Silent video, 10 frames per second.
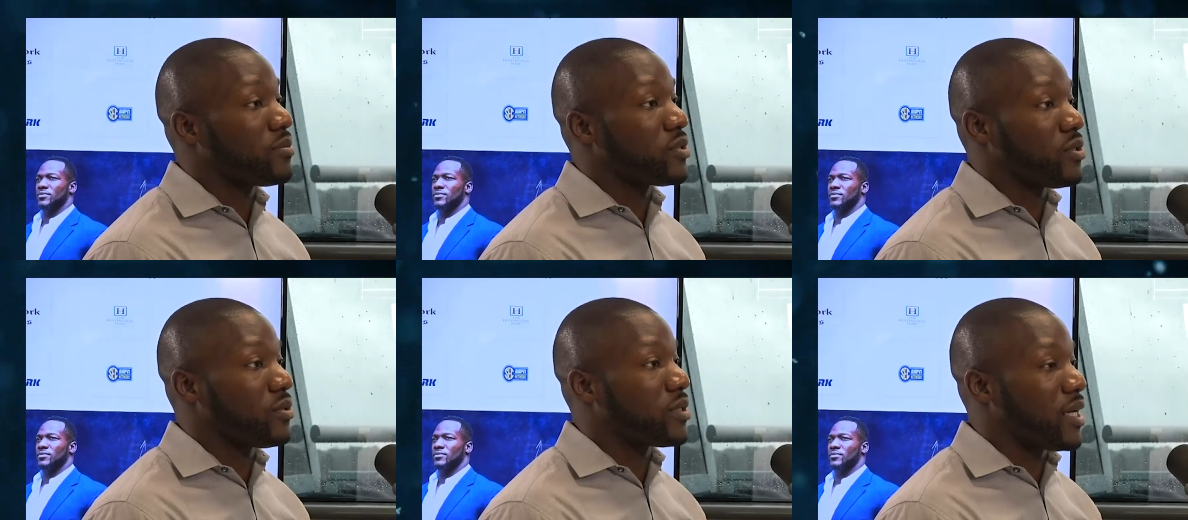
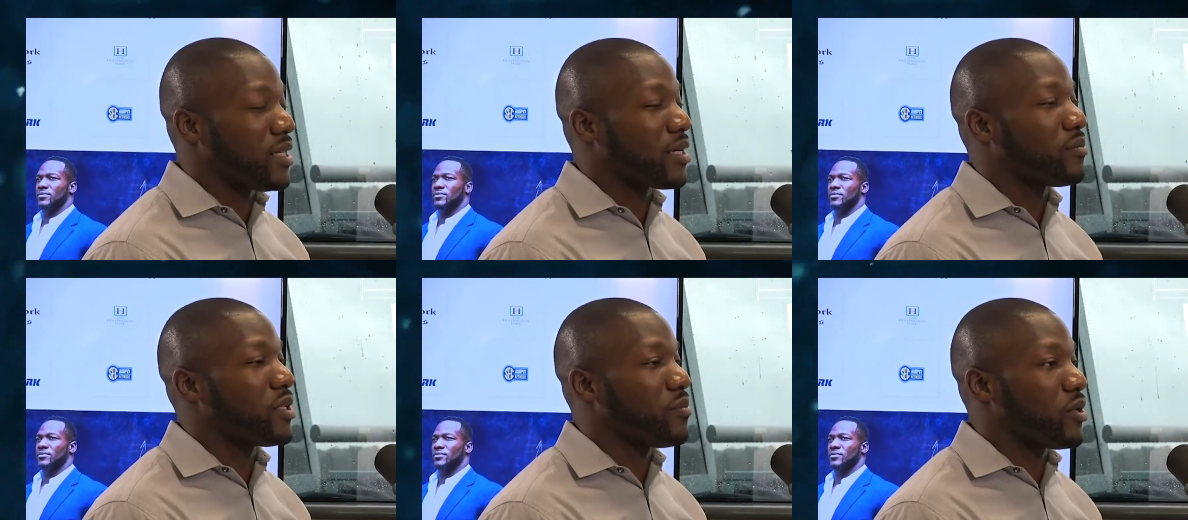Speaker 1: So kind of like a
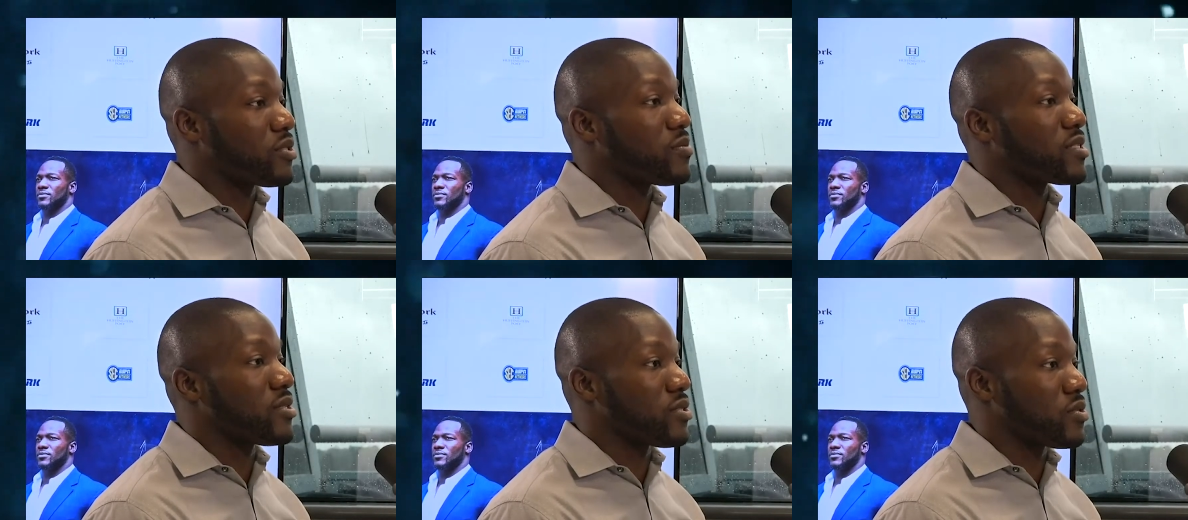big brothers, big
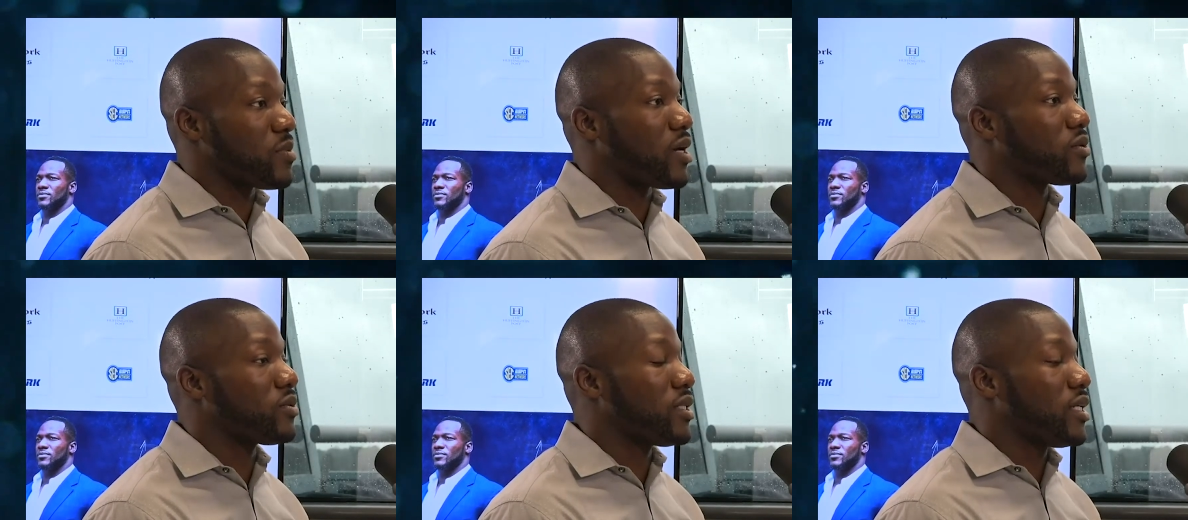sisters mm-hmm.
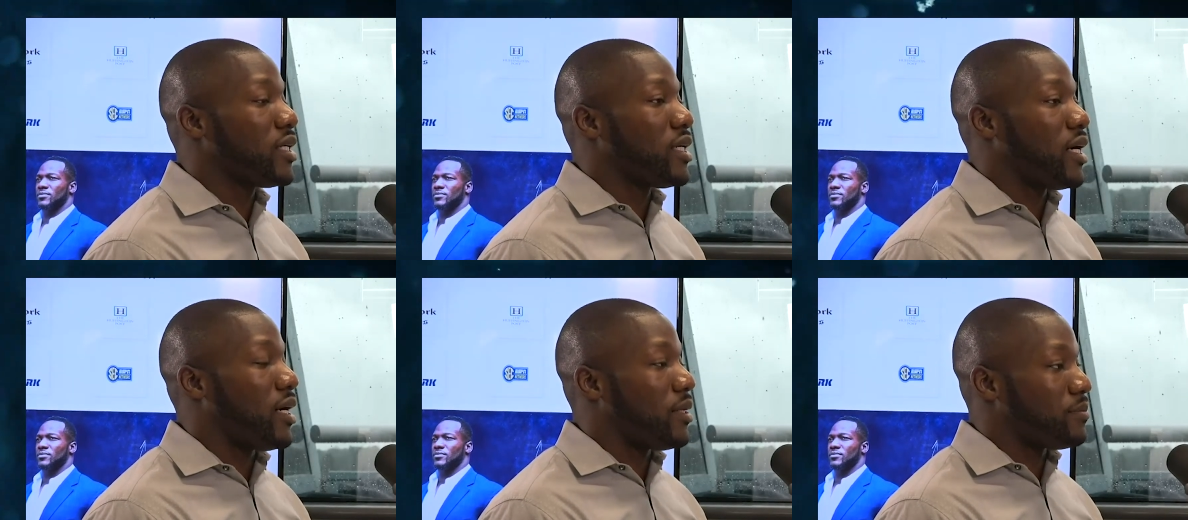model.
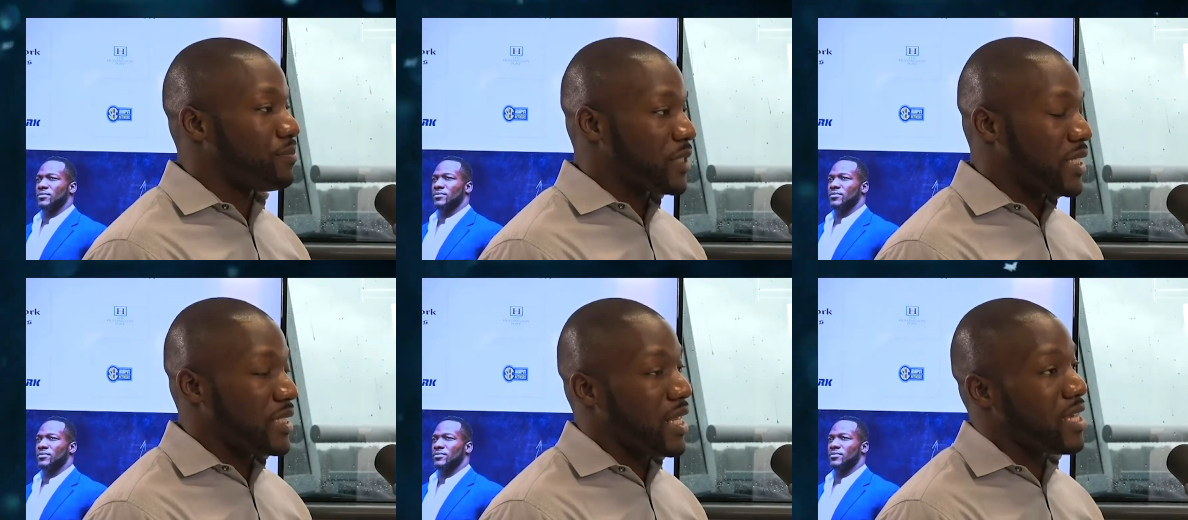Um,
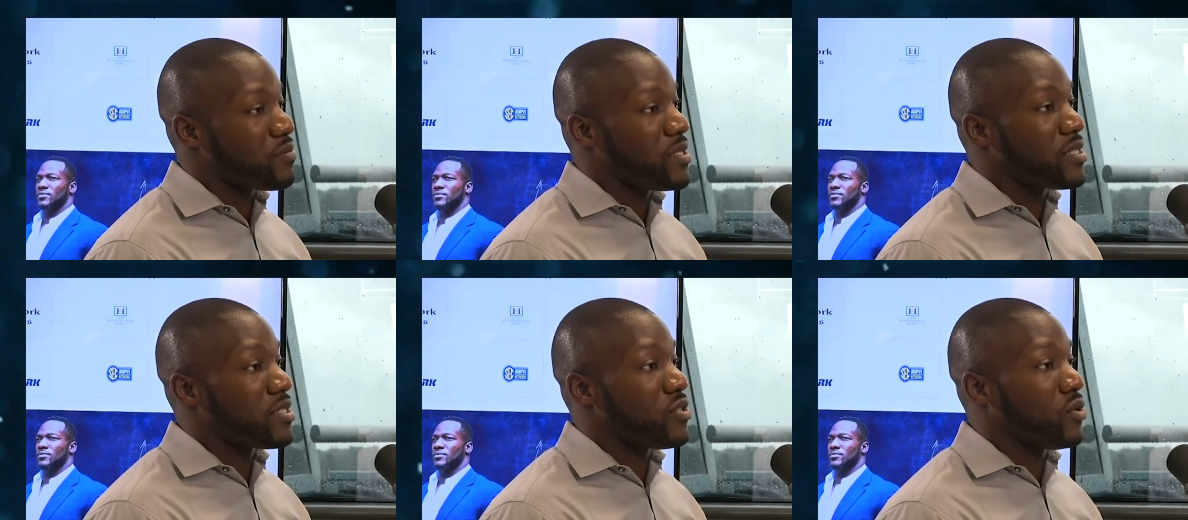and then last
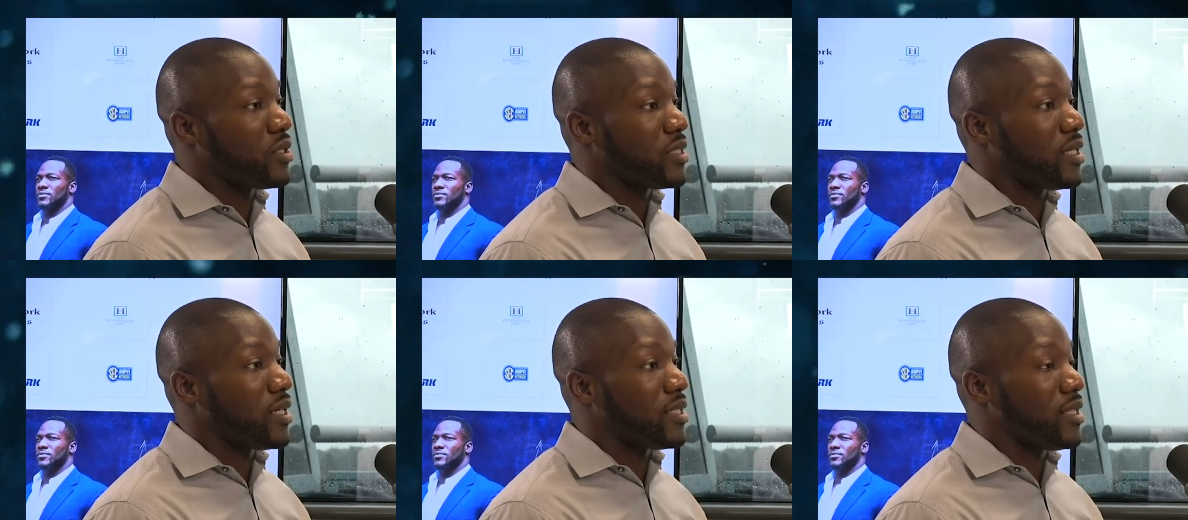piece is doing
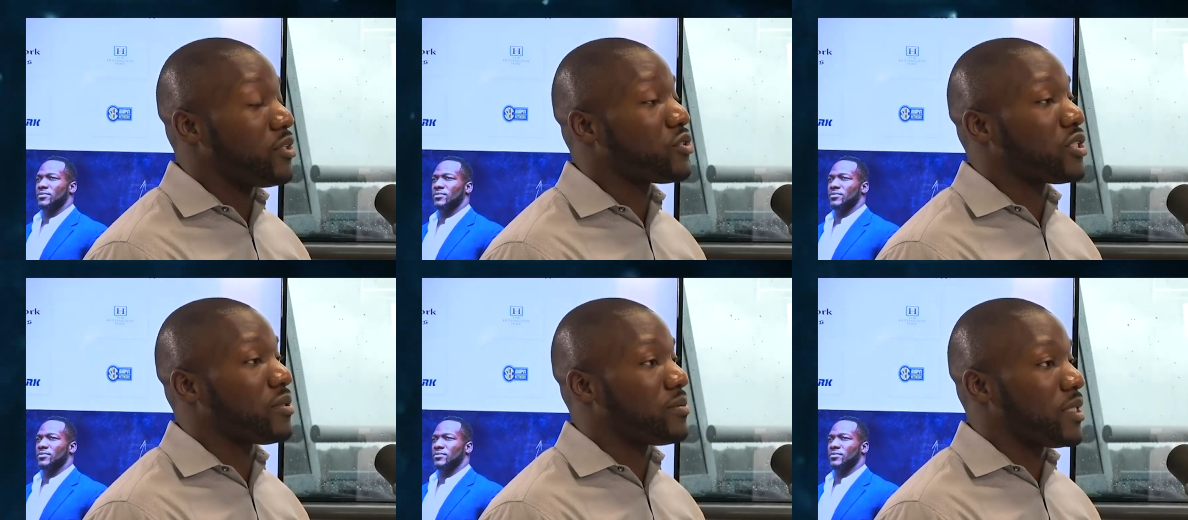uh,
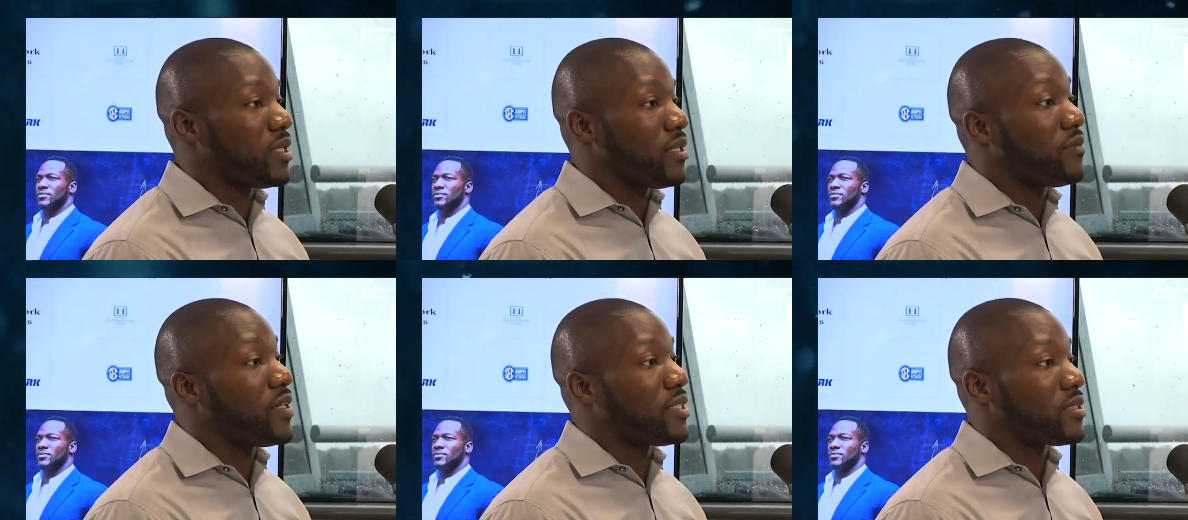leadership
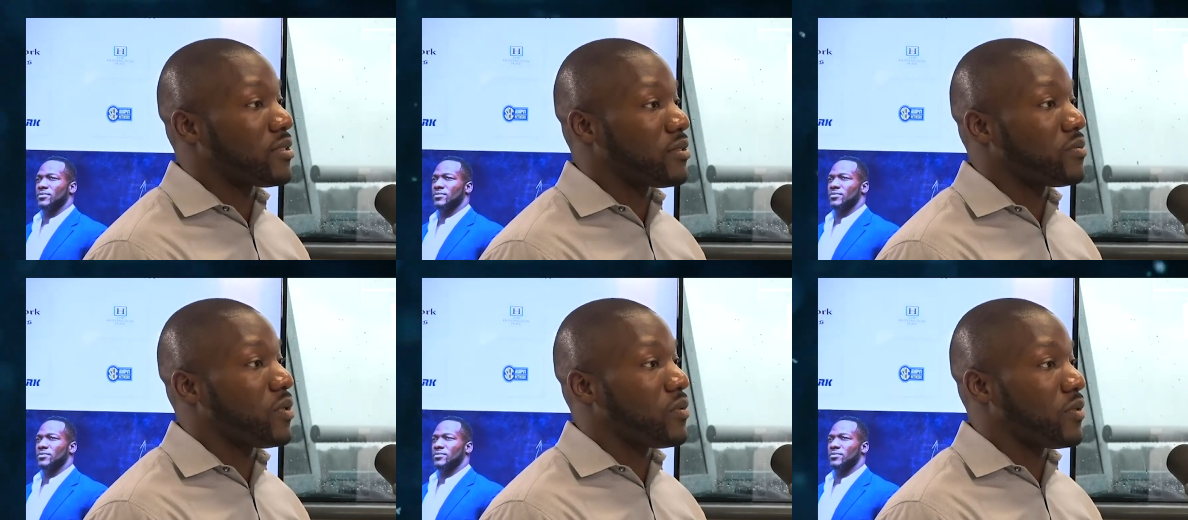events
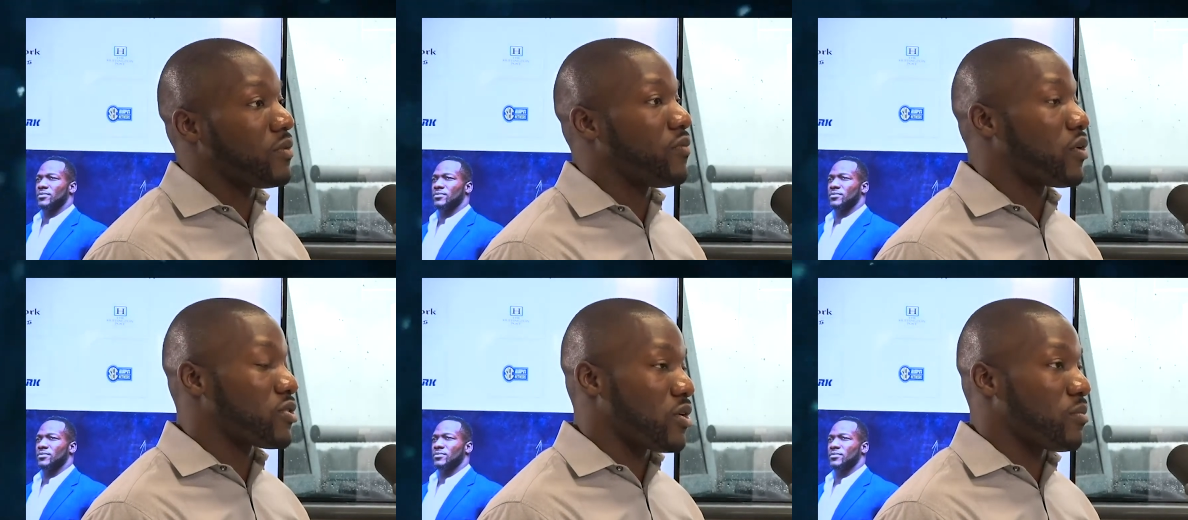where we're, we're
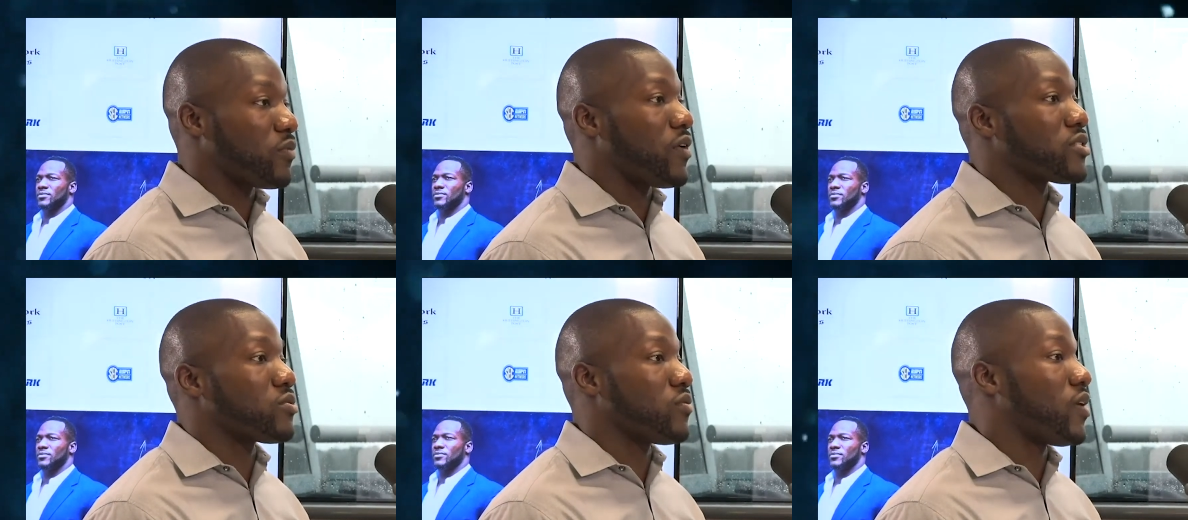focusing on
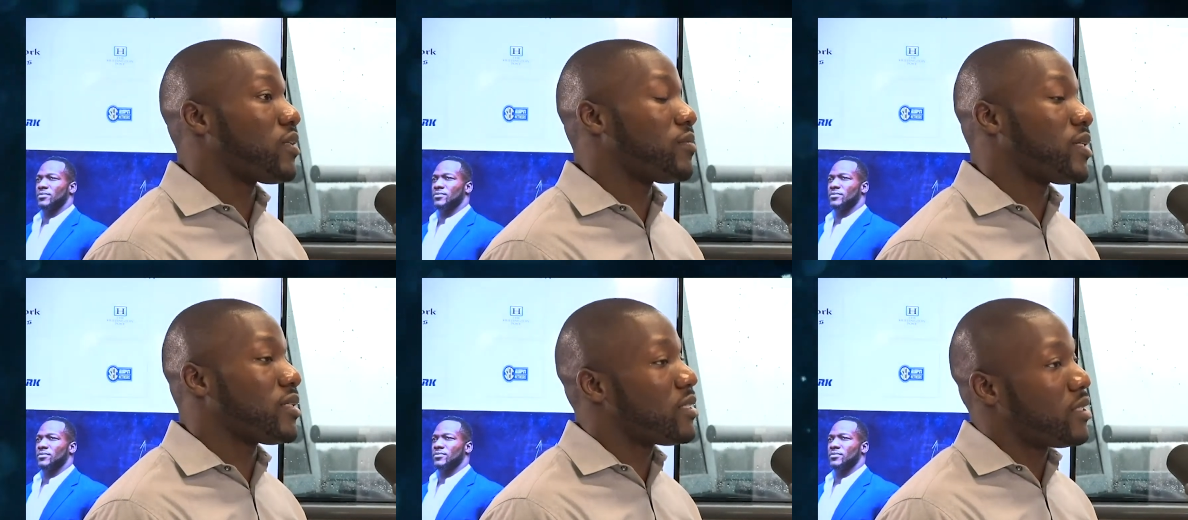professional development.